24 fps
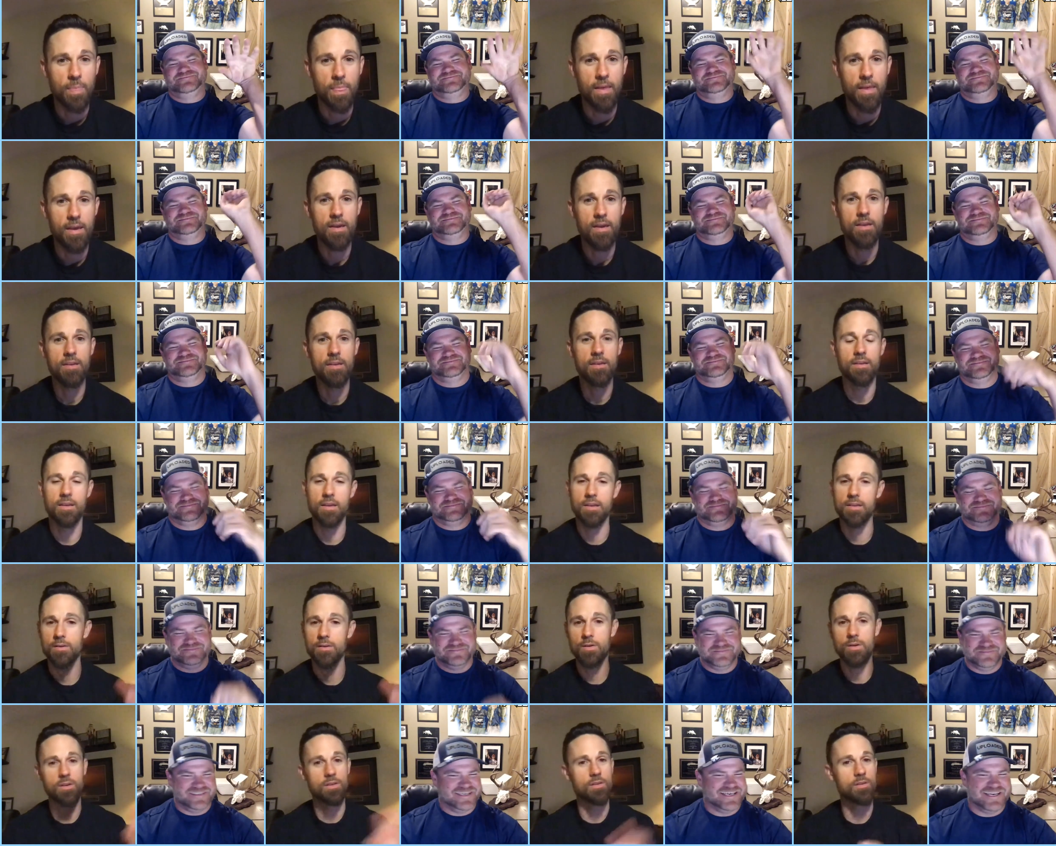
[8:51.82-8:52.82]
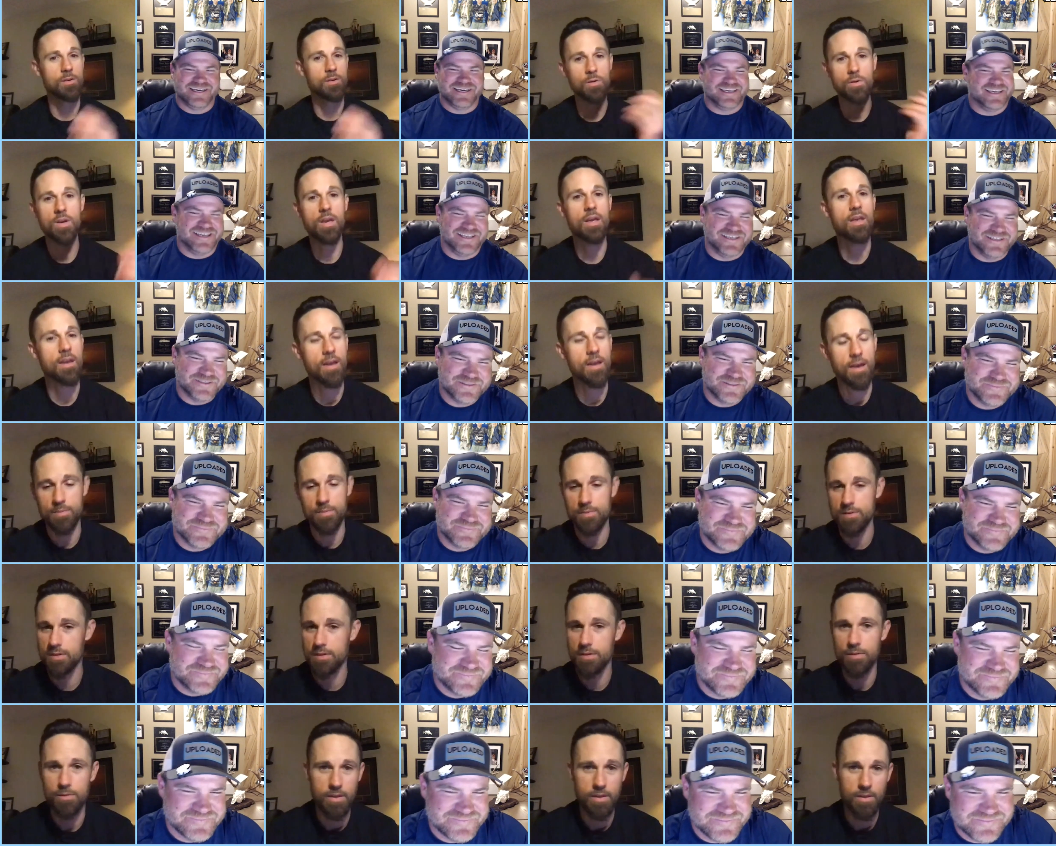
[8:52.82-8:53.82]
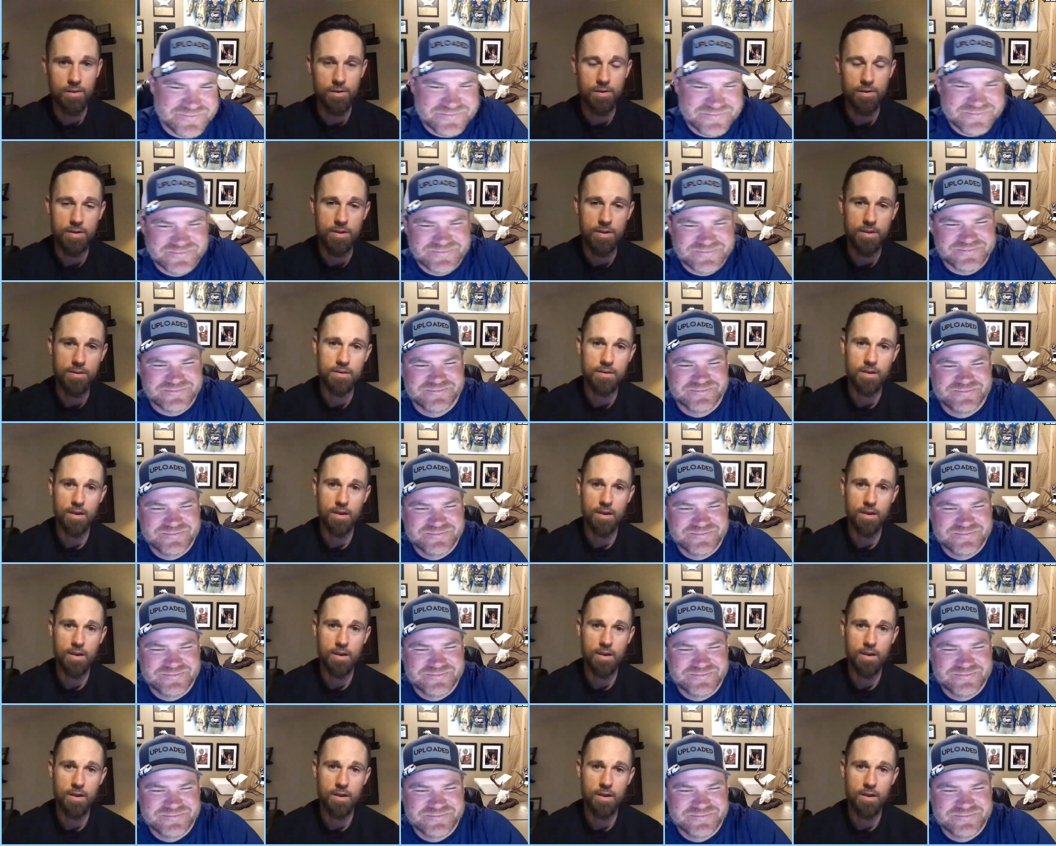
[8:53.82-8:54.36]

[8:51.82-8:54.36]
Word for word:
Speaker 1: and and you can you can absolutely learn it.